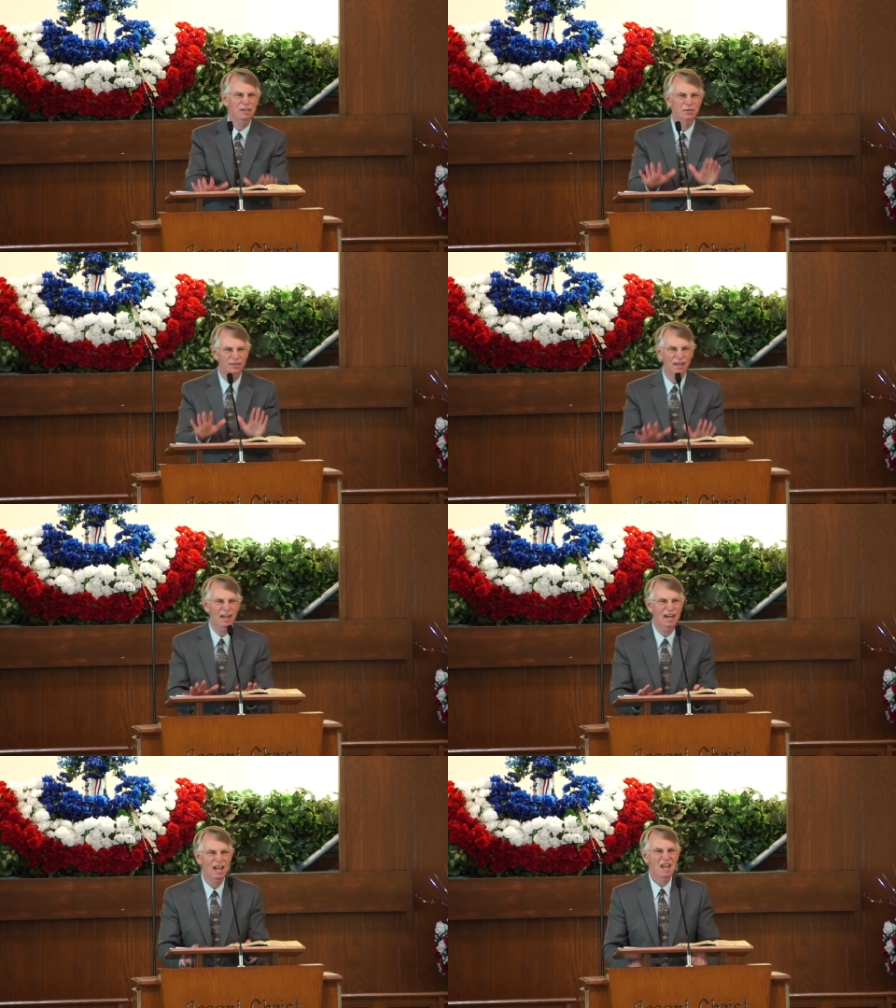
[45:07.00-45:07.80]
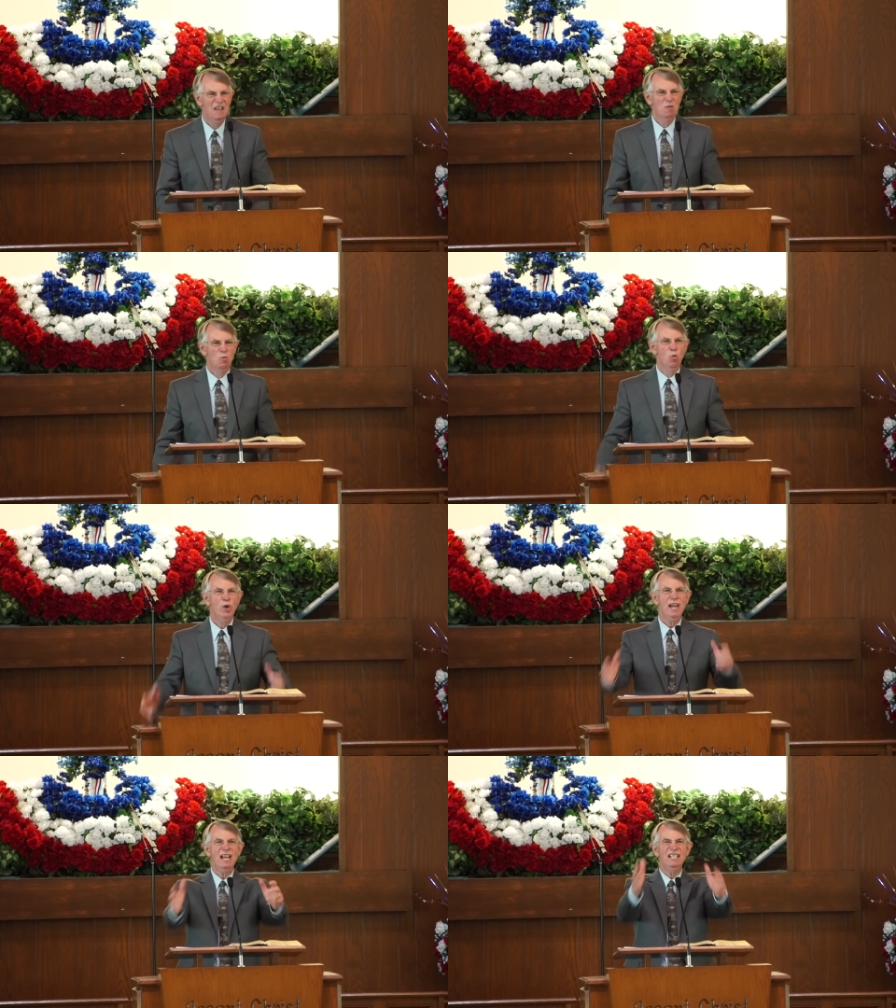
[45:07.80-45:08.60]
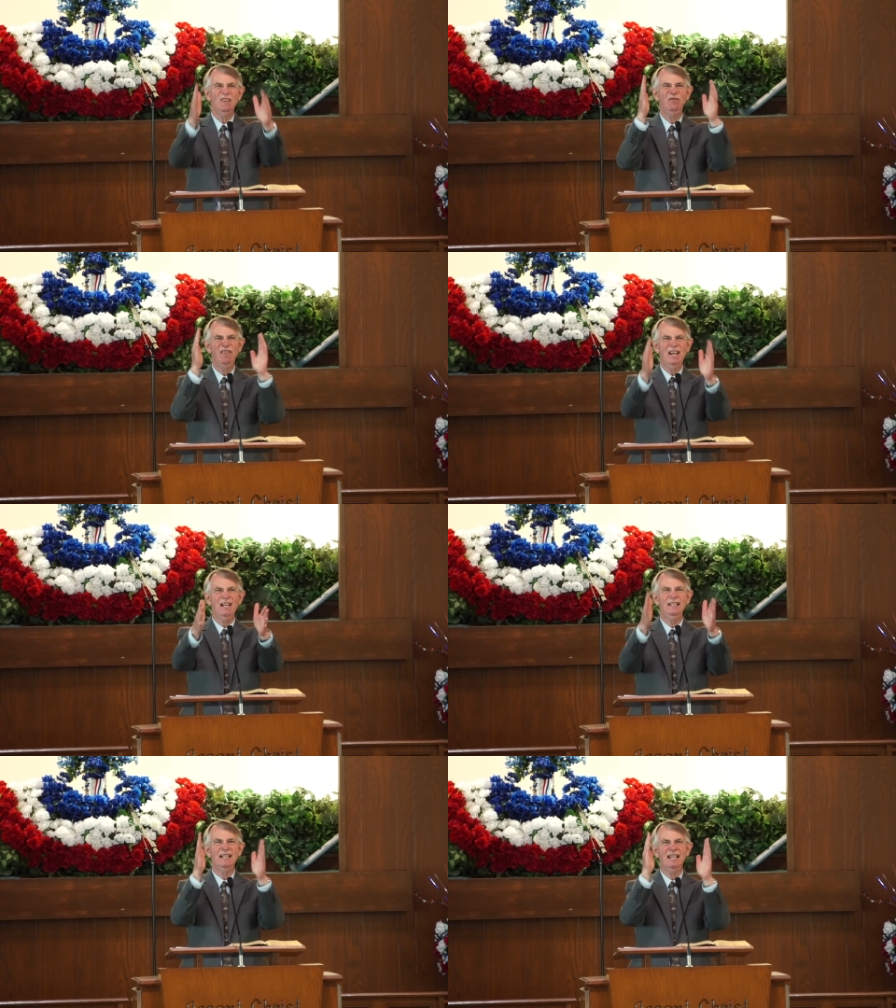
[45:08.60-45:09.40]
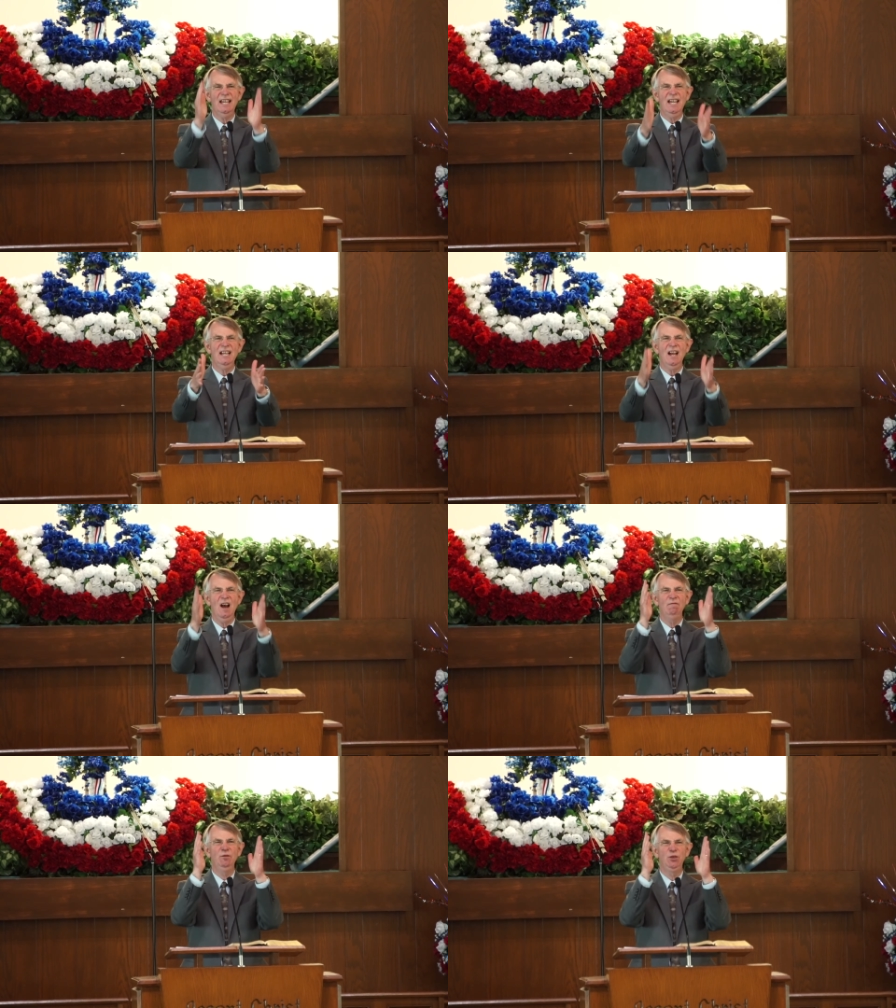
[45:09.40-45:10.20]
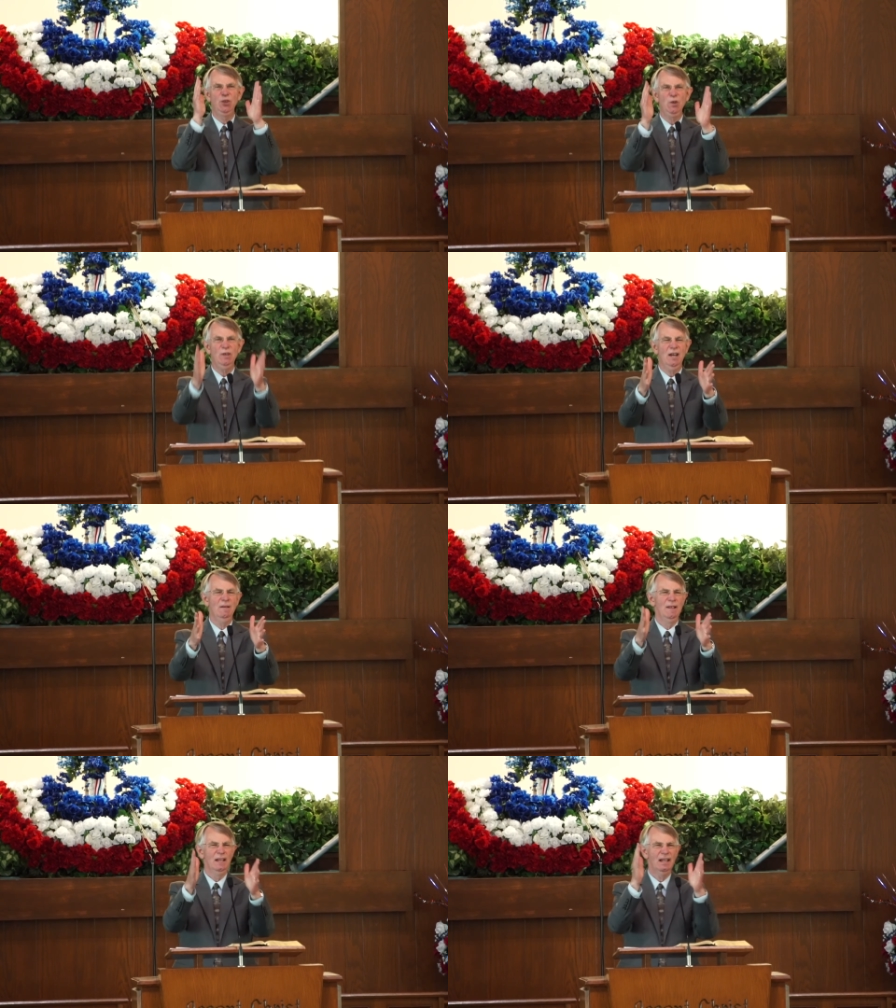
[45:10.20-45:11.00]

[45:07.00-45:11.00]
and say, We defeated the king of Judah.